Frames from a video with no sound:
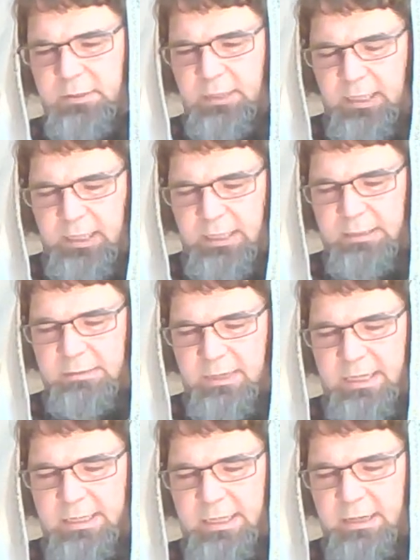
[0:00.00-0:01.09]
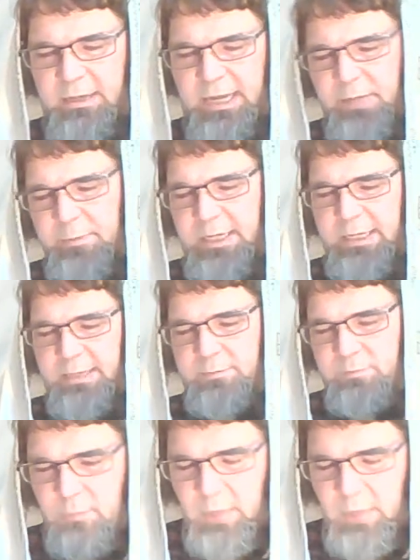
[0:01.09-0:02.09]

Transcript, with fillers: God right now. Amen.